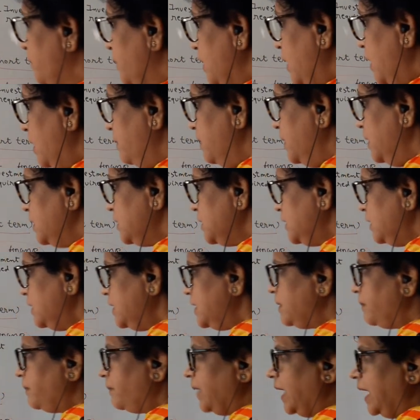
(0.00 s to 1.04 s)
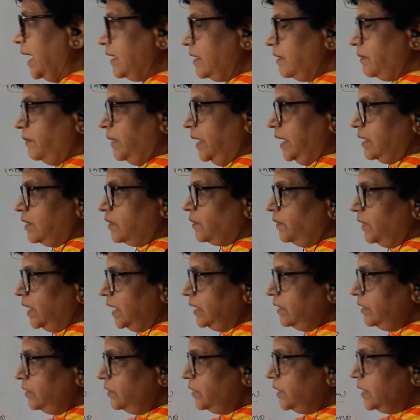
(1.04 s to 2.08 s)
among the department.
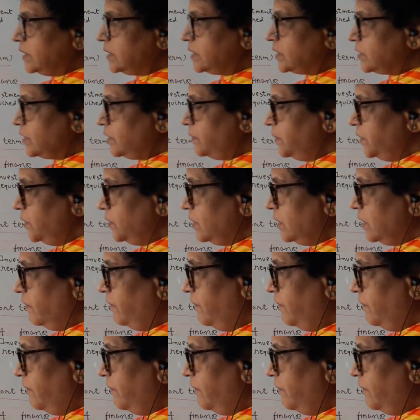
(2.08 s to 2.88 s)
When you distribute the